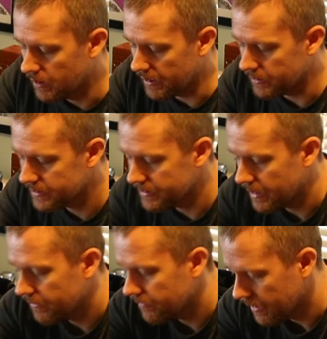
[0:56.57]
other
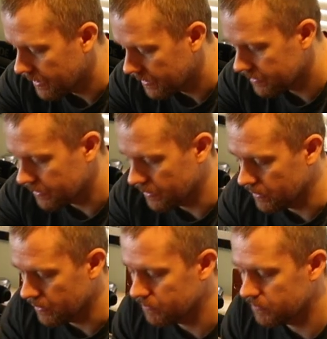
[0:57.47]
stuff like
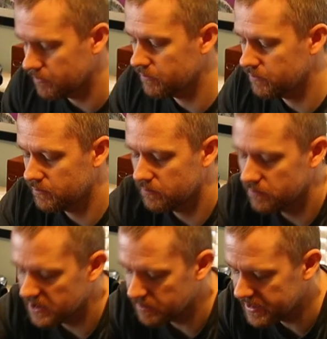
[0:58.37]

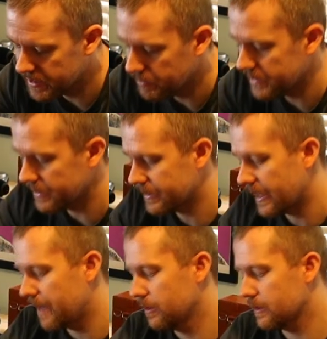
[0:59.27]
just bits and pieces of
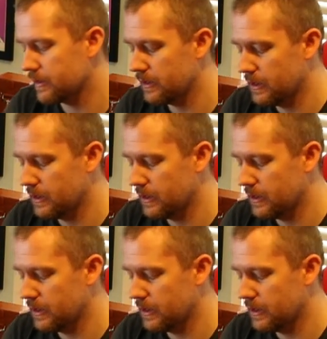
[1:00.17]
cables.